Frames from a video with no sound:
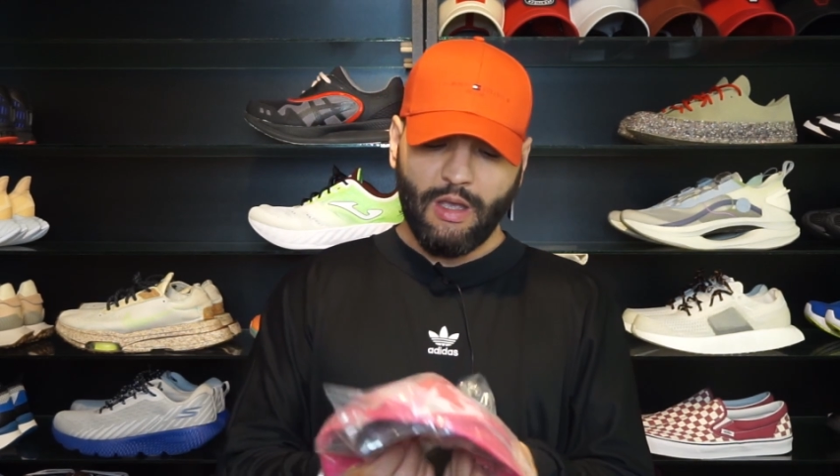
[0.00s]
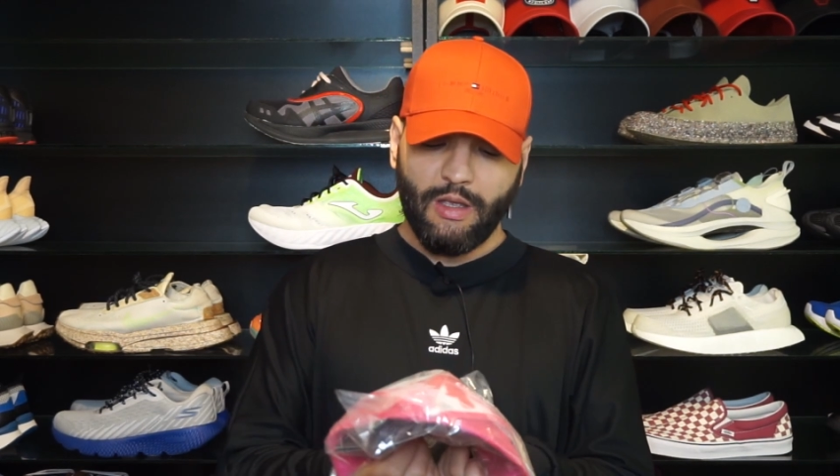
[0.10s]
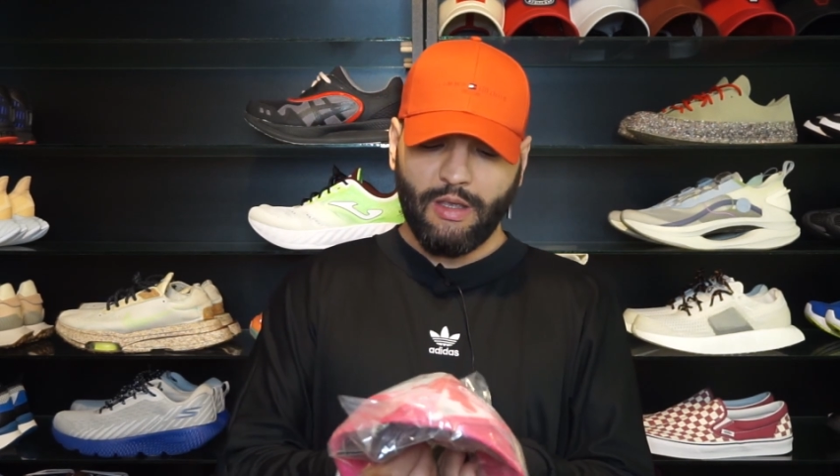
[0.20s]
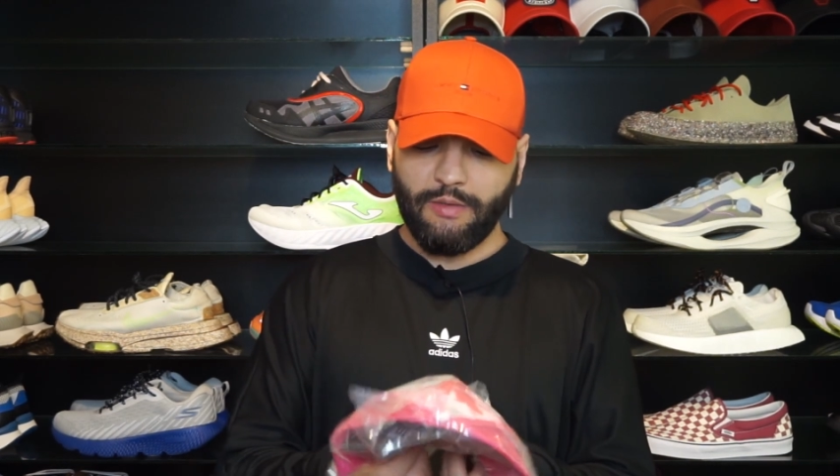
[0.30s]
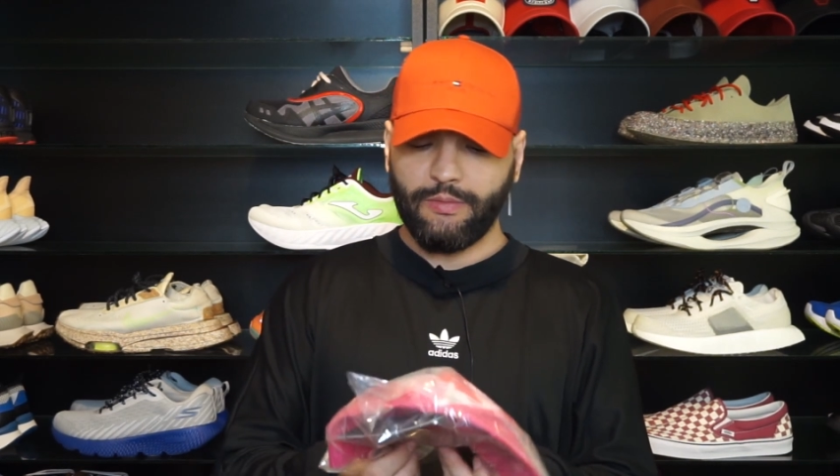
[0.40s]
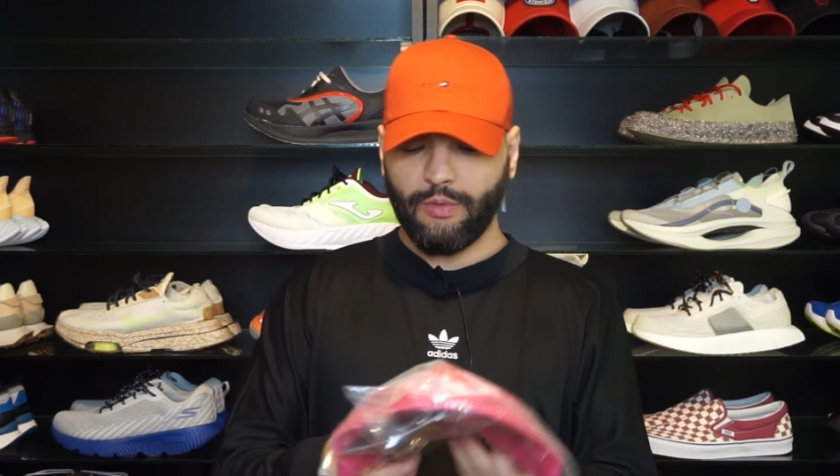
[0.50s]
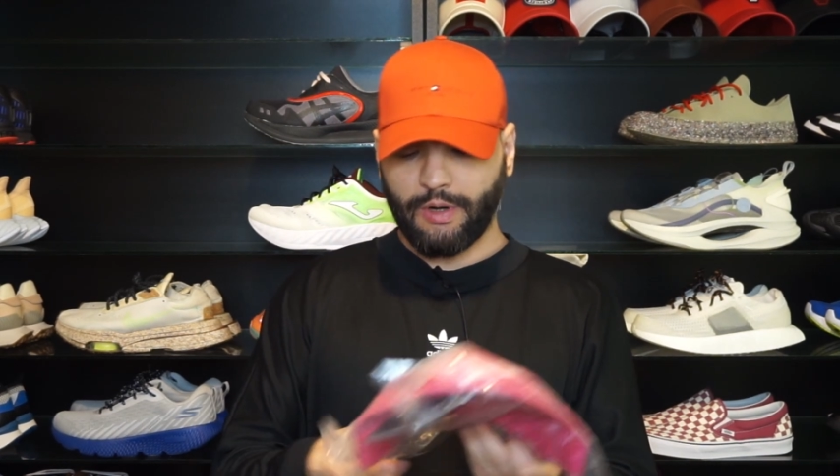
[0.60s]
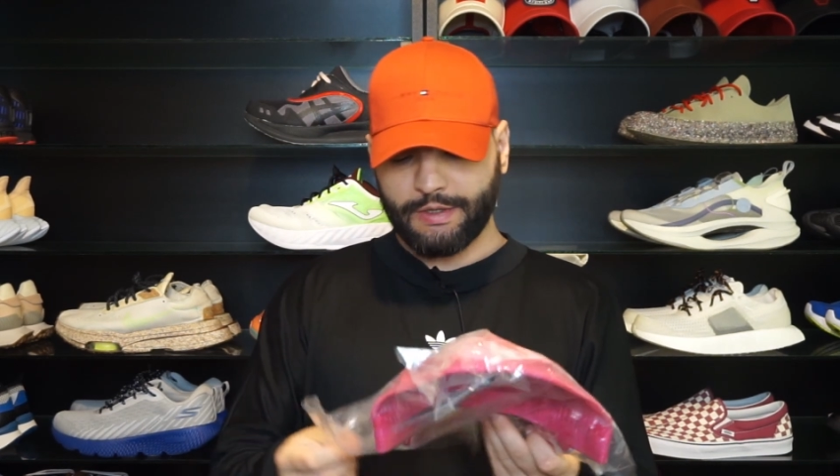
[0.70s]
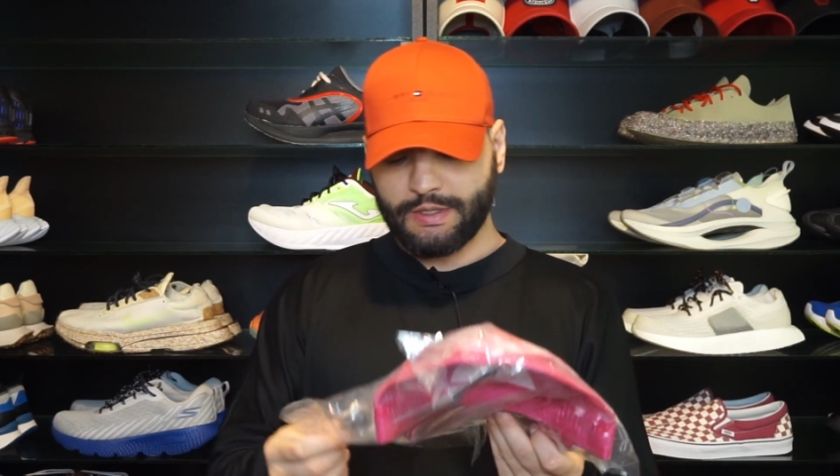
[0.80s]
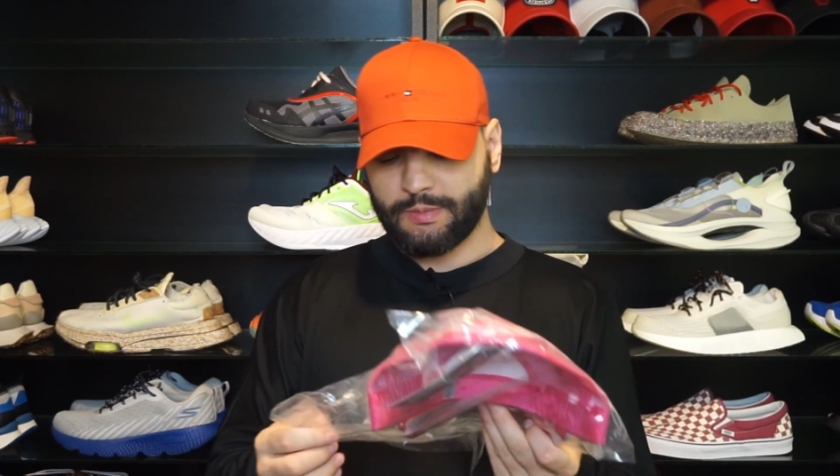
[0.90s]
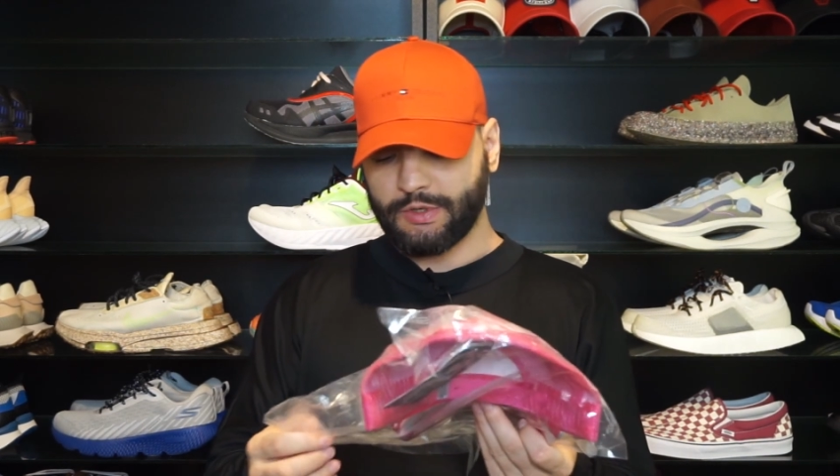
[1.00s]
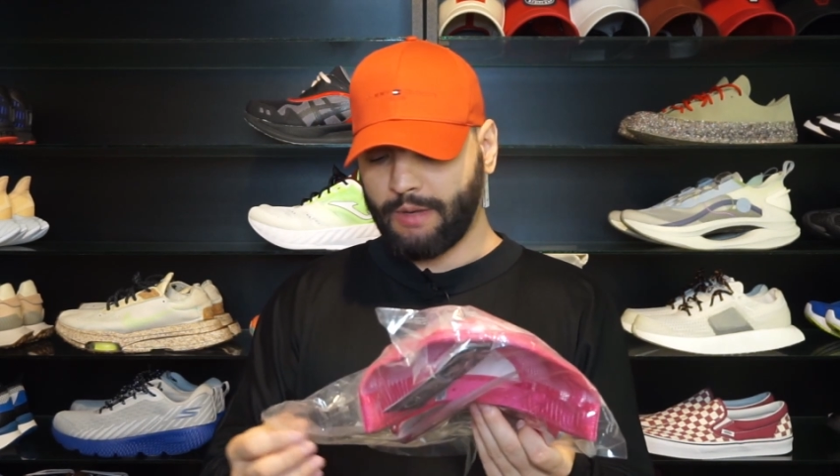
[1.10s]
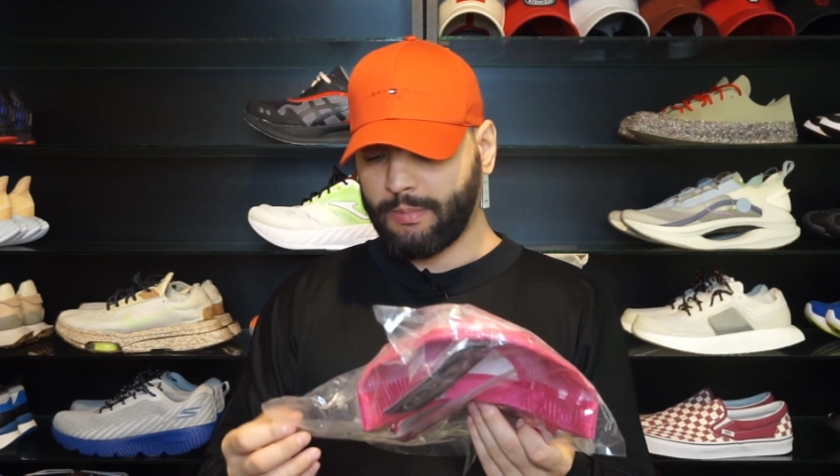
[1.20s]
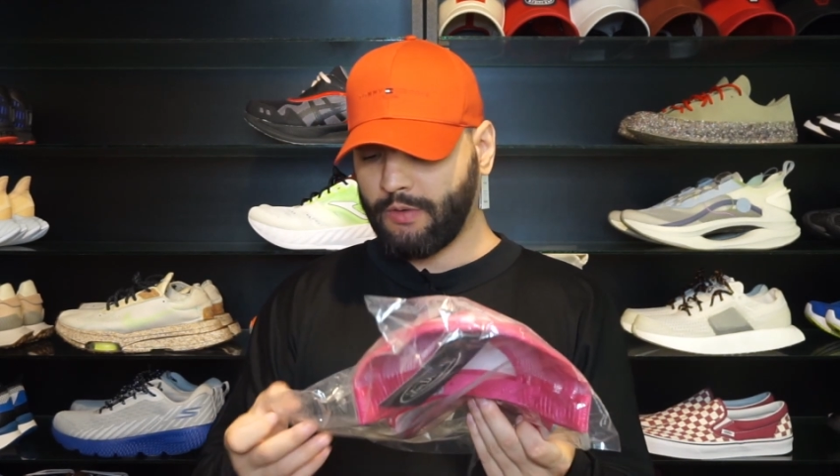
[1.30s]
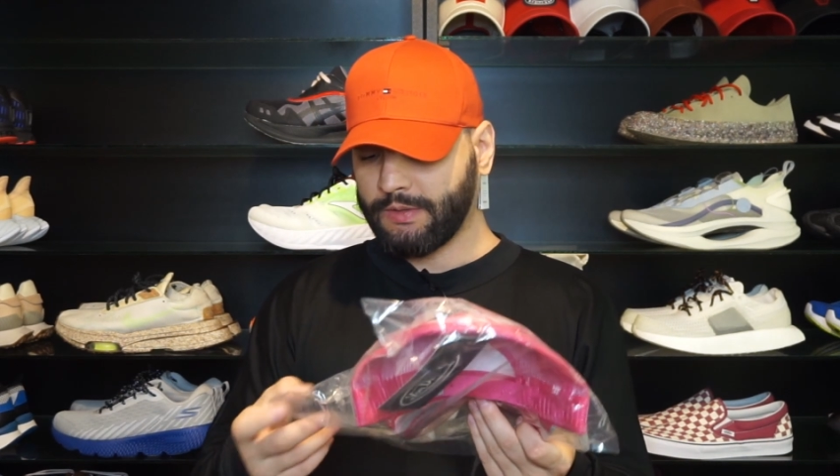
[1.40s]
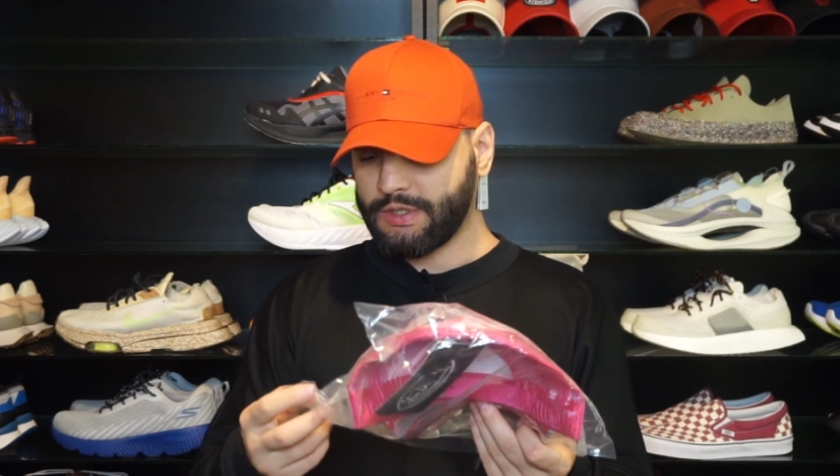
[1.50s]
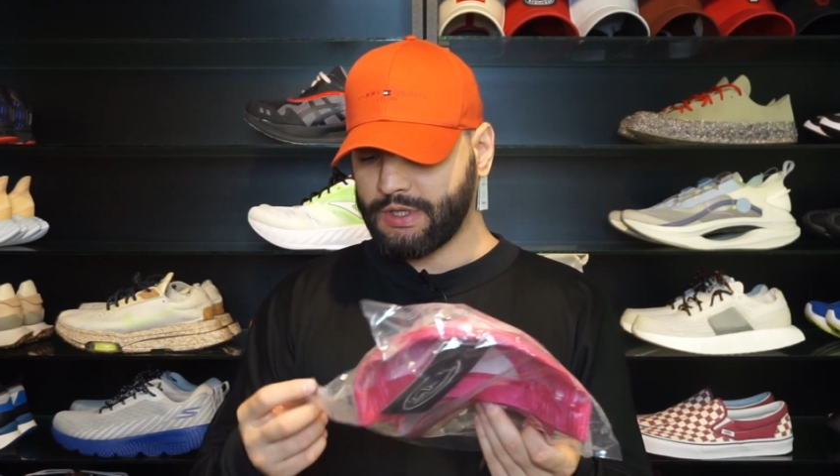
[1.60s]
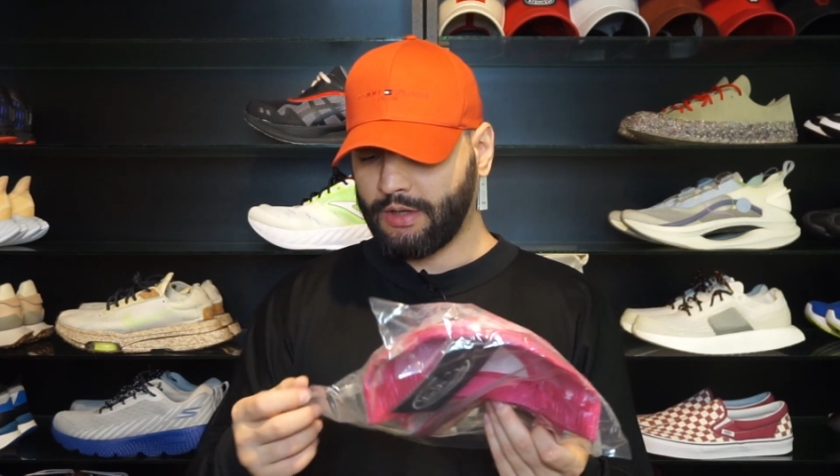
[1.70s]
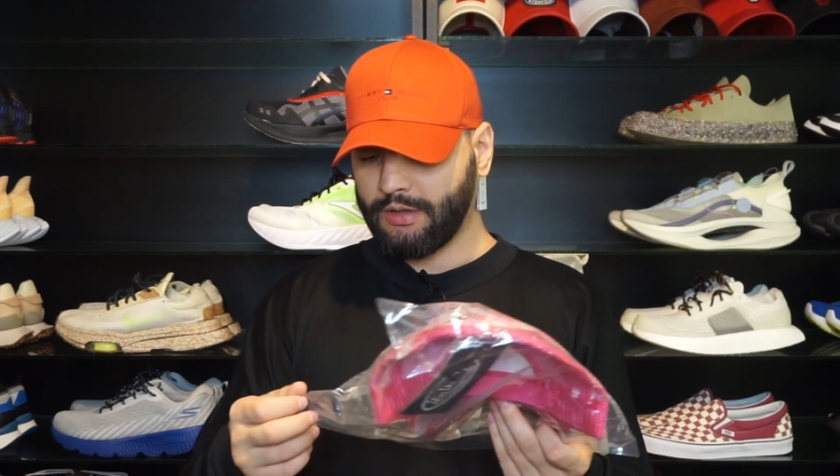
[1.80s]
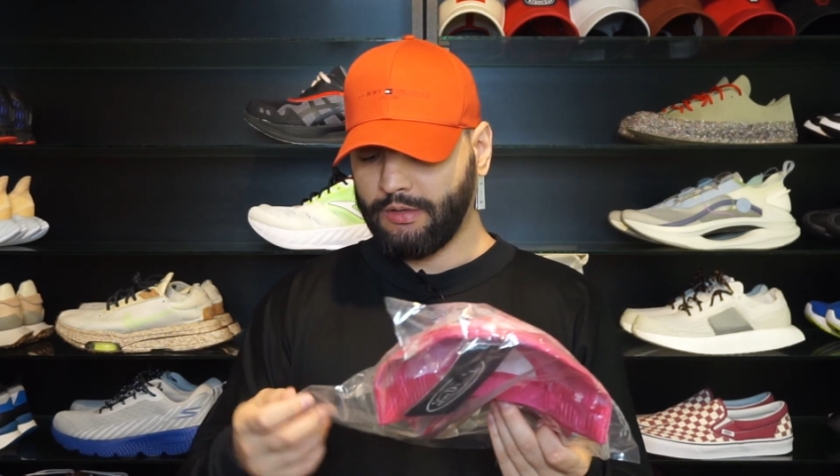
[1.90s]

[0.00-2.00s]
if you are a subscriber of the channel,